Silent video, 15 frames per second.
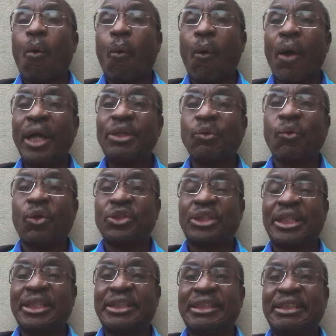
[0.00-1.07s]
What was
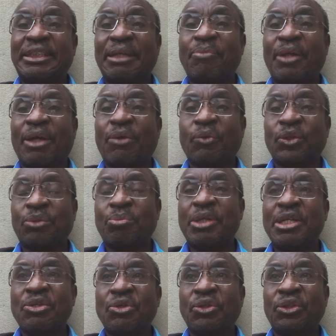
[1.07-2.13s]
the system that was
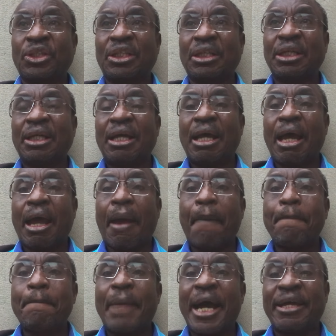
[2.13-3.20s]
being used
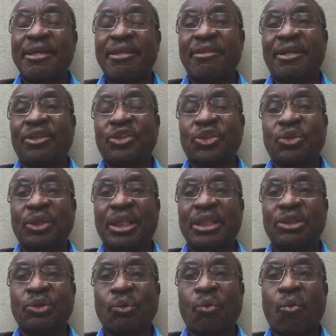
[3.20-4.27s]
by those
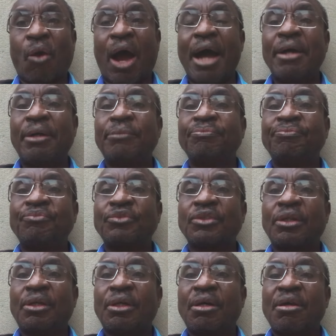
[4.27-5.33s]
students who were
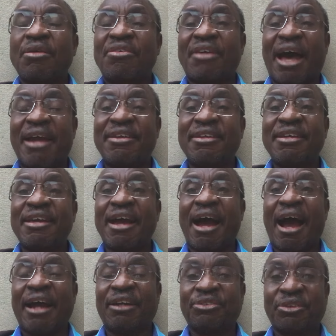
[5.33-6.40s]
third year
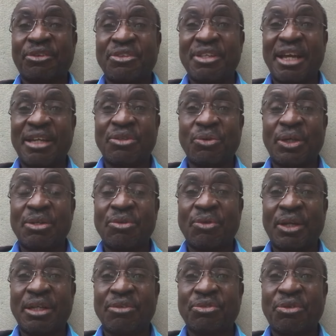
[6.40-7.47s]
and fourth year in
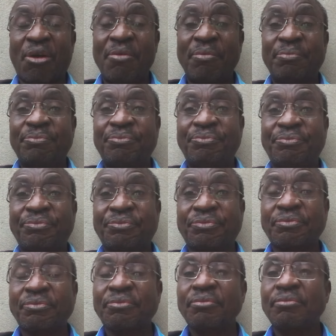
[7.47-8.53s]
2024,
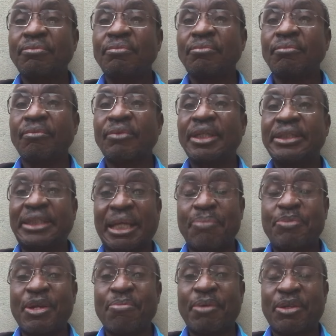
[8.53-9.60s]

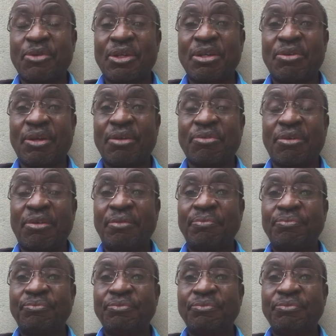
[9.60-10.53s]
September 2024?